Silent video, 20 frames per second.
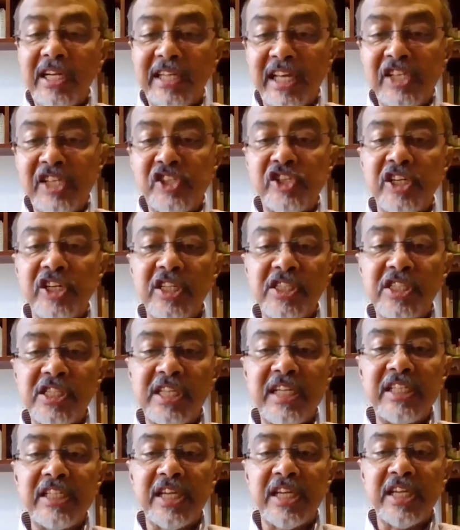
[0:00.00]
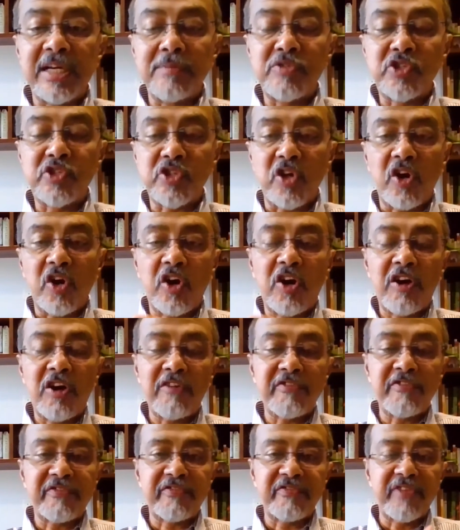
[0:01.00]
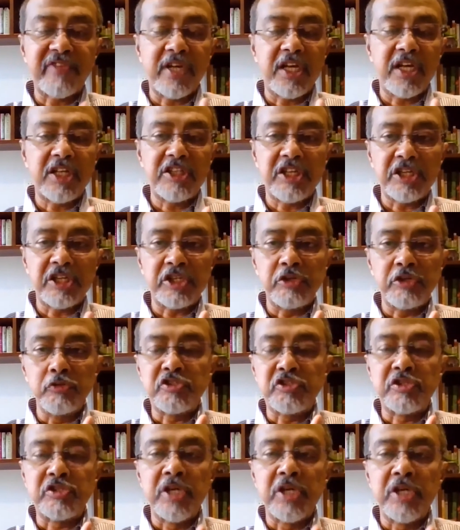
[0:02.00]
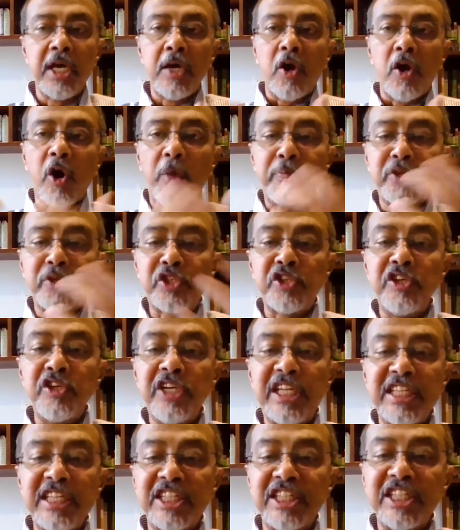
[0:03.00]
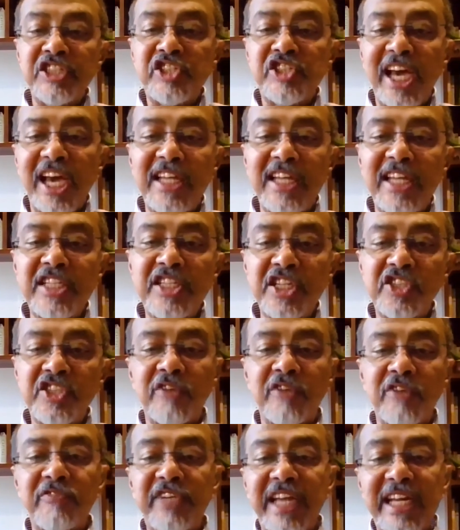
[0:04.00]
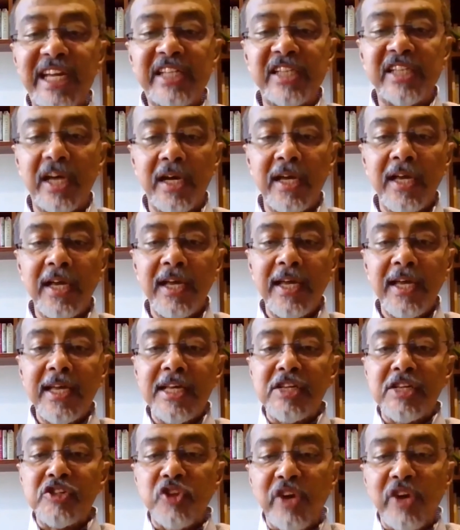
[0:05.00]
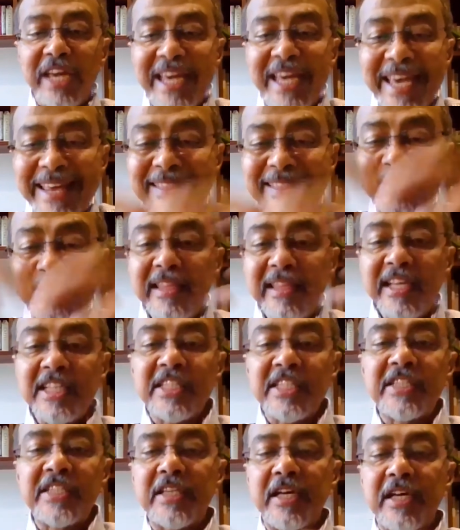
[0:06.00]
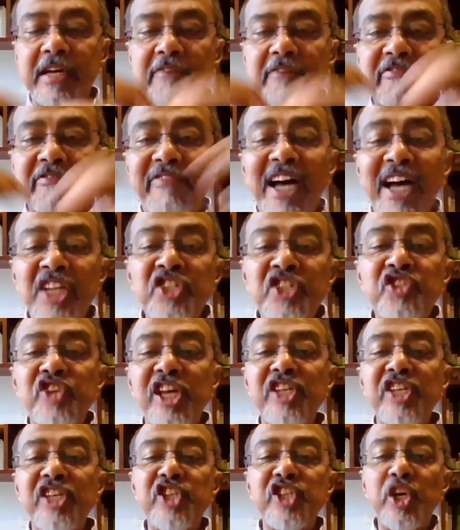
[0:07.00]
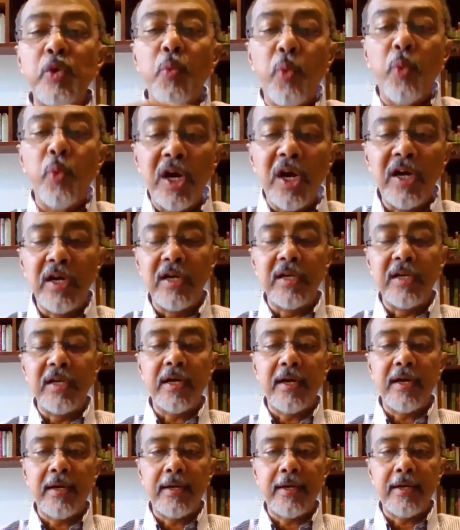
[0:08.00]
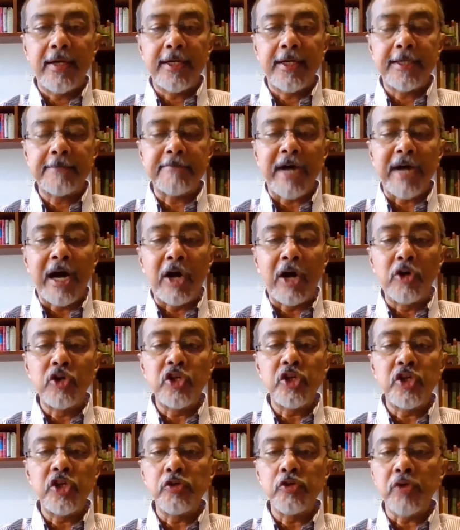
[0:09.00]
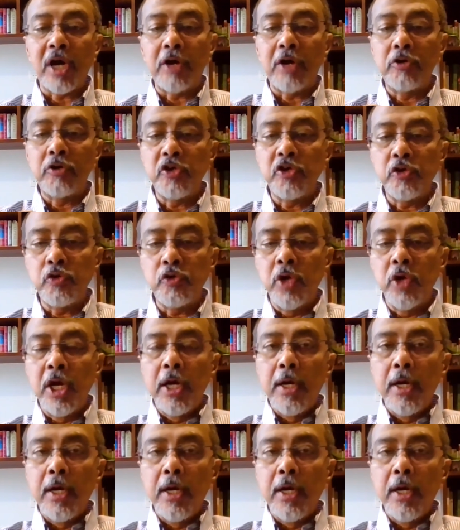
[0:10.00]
tensions, in terms of the huge opportunities and challenges of data. So in this fast changing world, how do you